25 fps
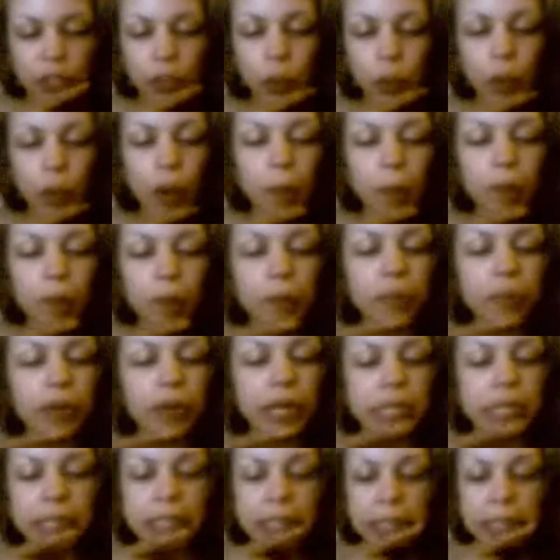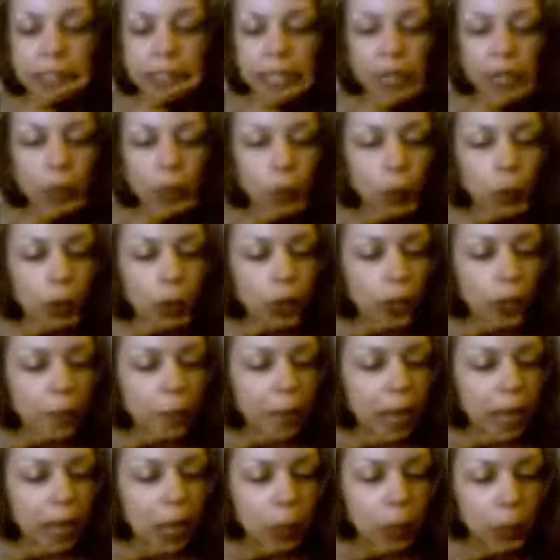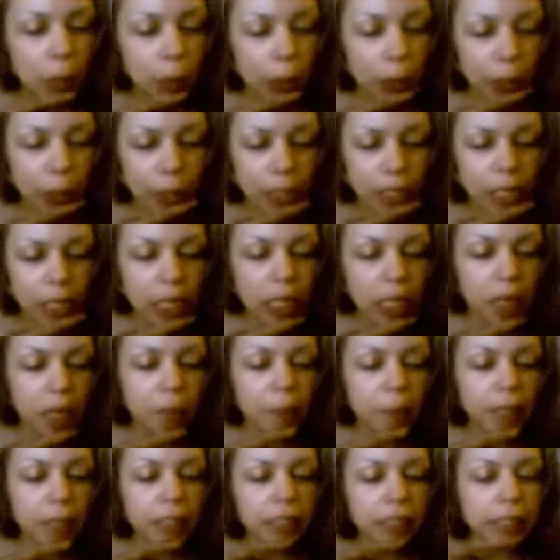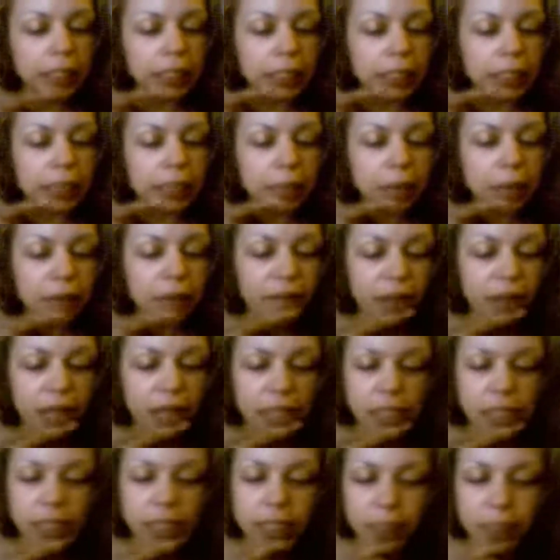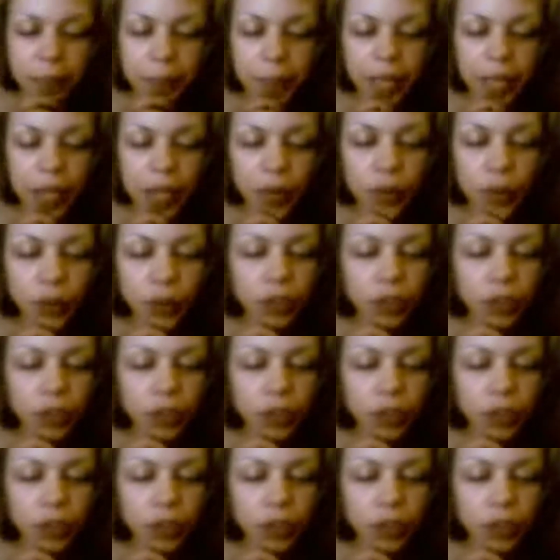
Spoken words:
So I'm going to break this down word by word. Basically, Blavatsky is a man